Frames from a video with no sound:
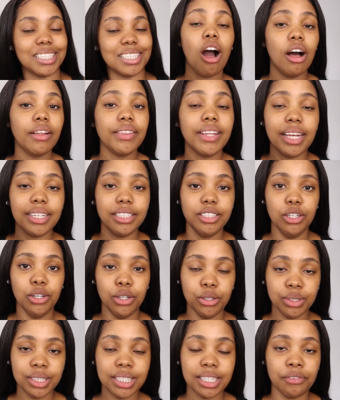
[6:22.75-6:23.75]
On that
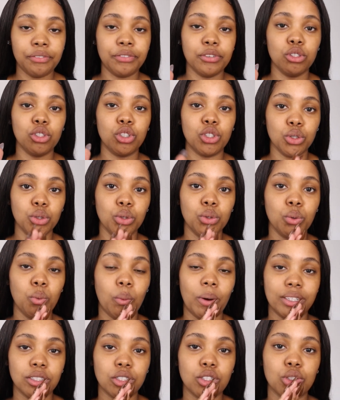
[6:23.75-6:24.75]
note, if you do
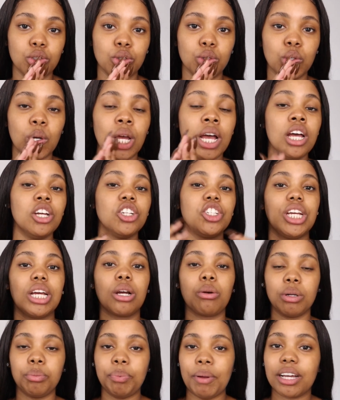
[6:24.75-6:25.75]
want to check
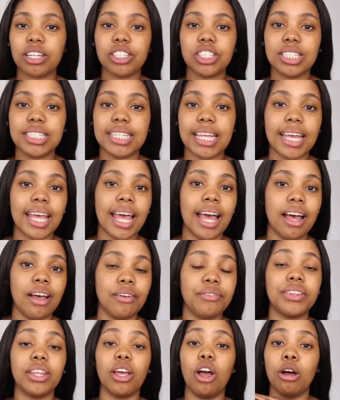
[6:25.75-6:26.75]
what packages they
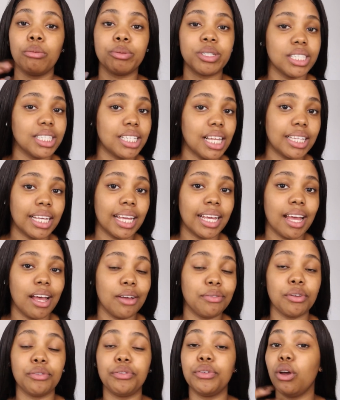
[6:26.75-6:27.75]
have, the options that they
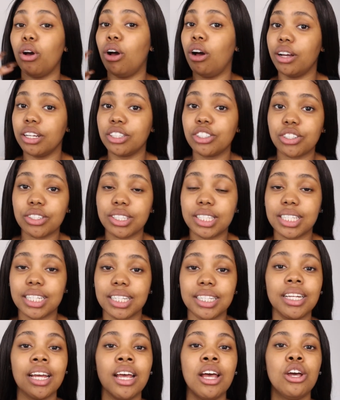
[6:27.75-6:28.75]
have, if you are
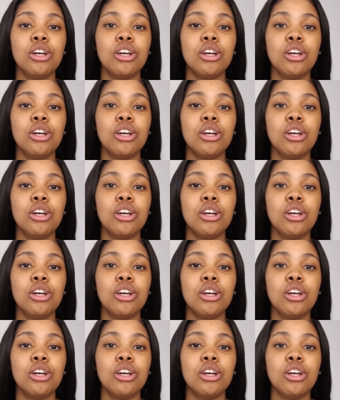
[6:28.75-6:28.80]
interested,